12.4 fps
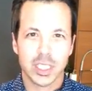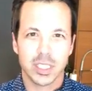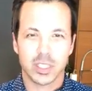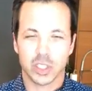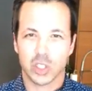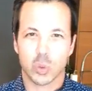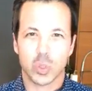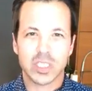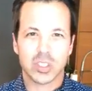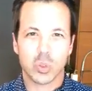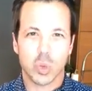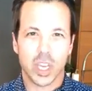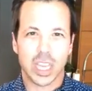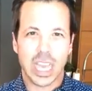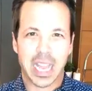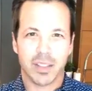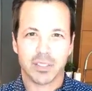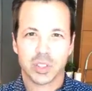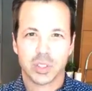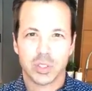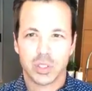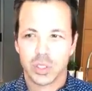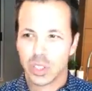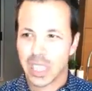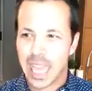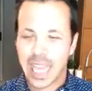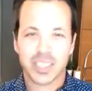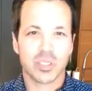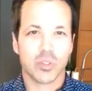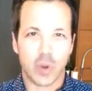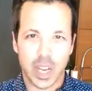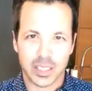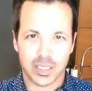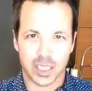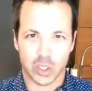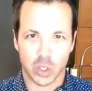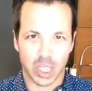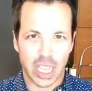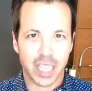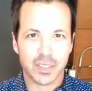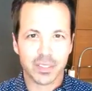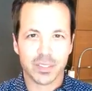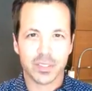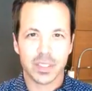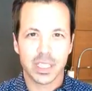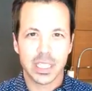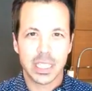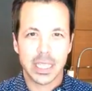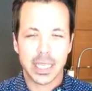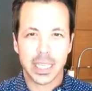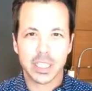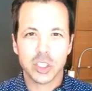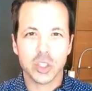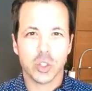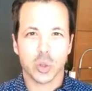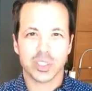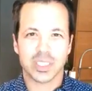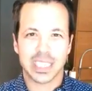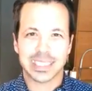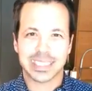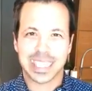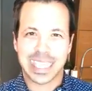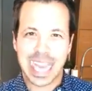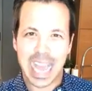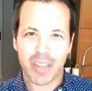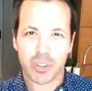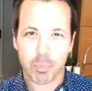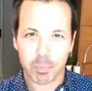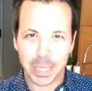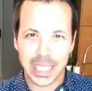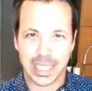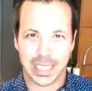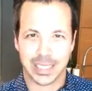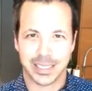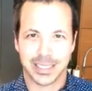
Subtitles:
There's a reason why you have ex-friends in your life. Each of those things can have a meaning.